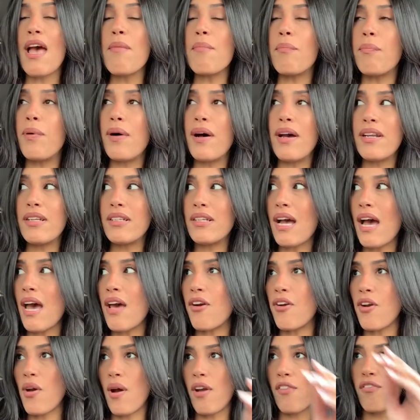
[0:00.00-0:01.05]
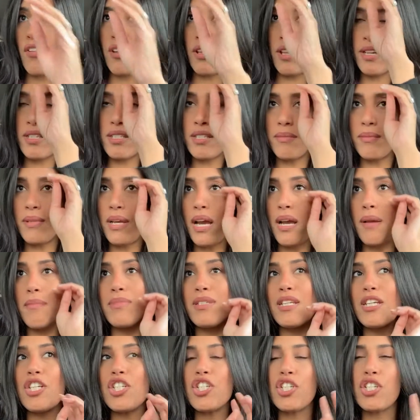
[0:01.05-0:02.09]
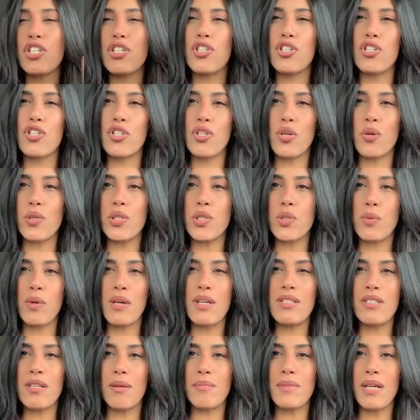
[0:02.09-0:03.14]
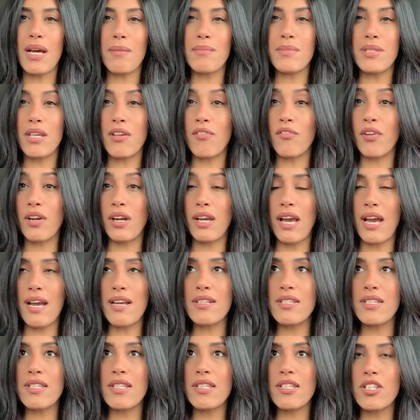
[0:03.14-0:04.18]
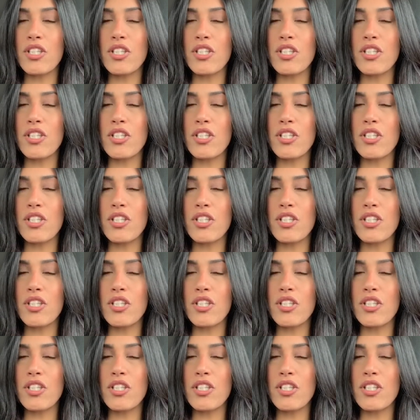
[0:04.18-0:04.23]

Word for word: But I don't know, I feel like sometimes he's just so sweet, sometimes he forgets.